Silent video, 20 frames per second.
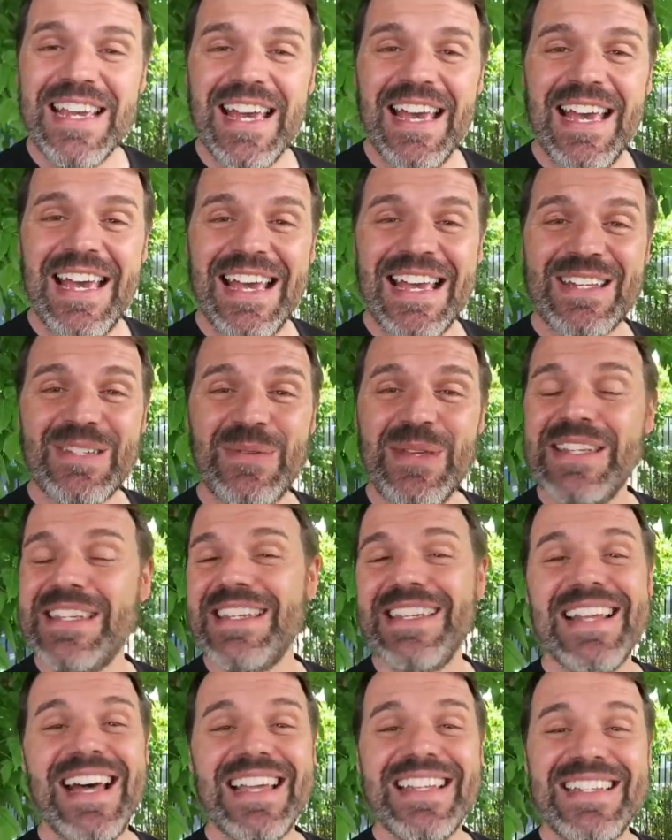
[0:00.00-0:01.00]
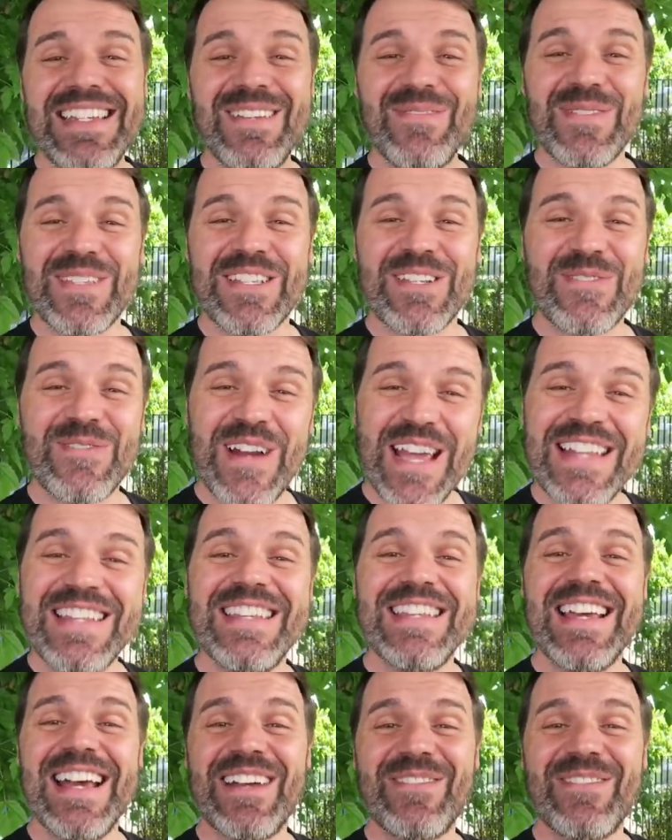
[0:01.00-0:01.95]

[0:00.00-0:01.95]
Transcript: 2019 was a great year.